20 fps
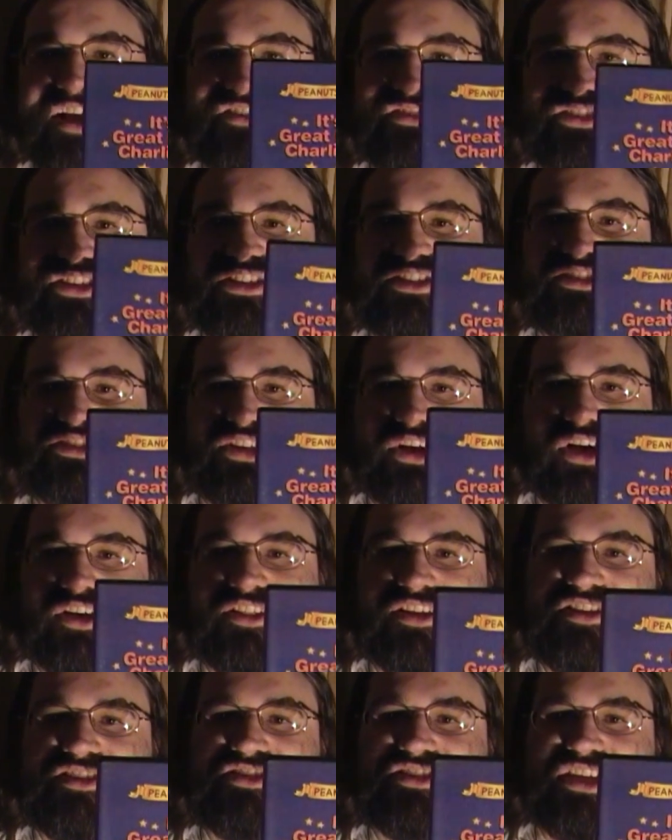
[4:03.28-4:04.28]
actually
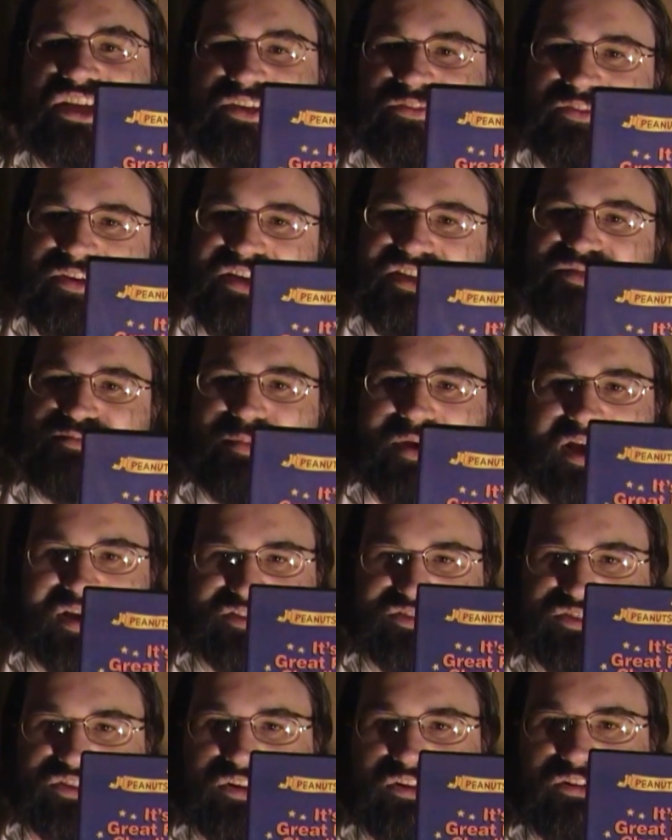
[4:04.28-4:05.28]
saw this TV
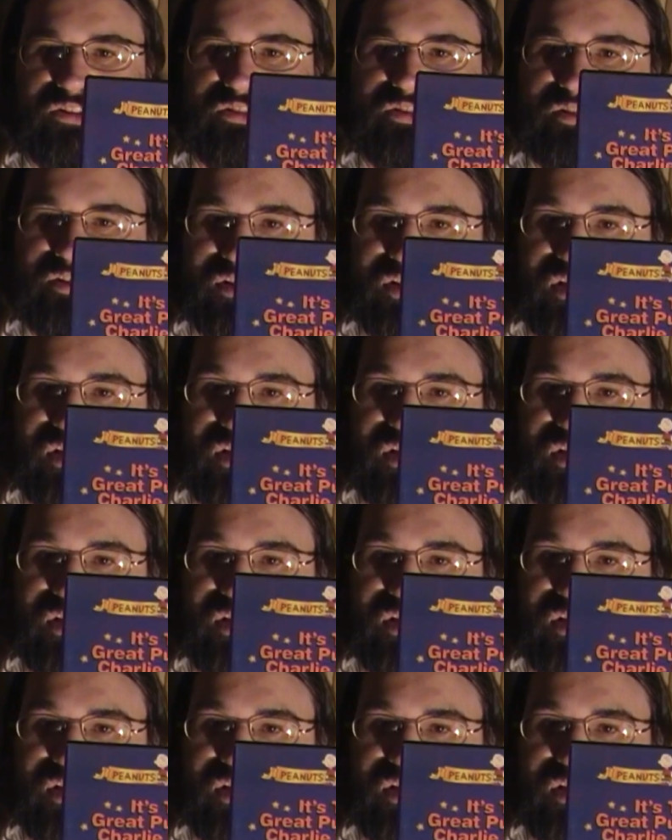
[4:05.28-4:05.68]
special.